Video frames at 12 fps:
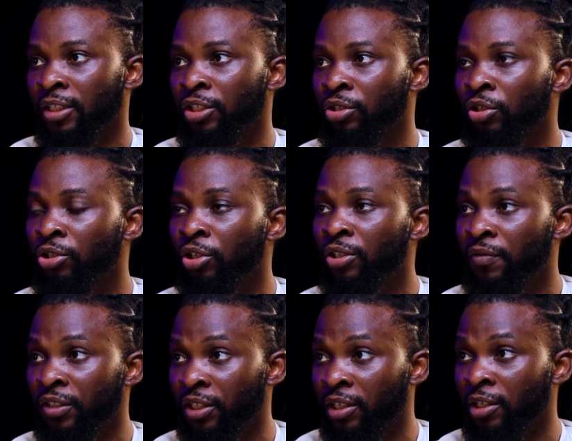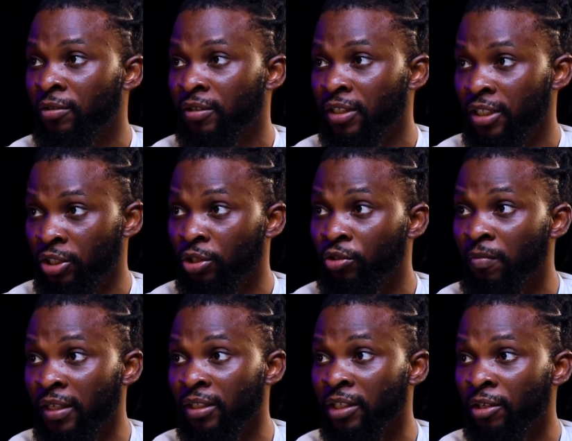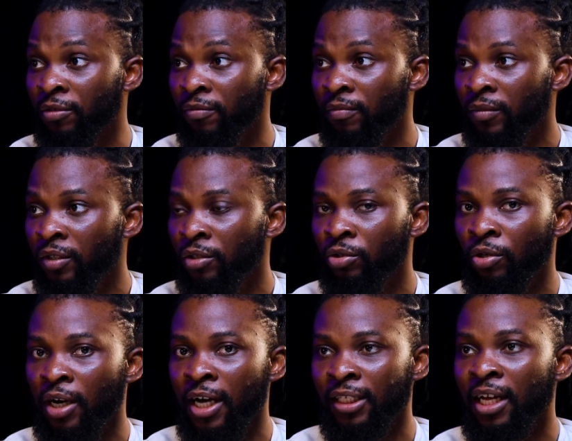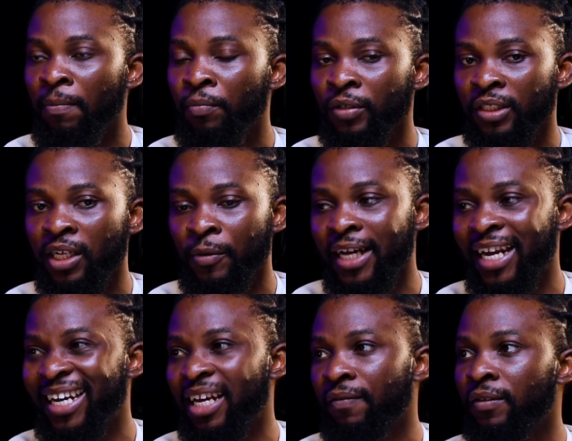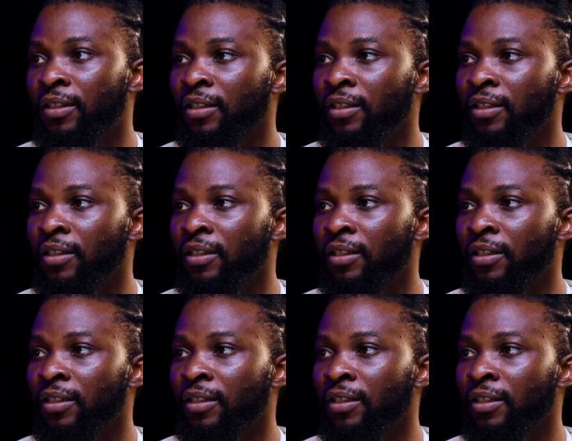it's not just physical, it's also mental. So at that point in time, when I left,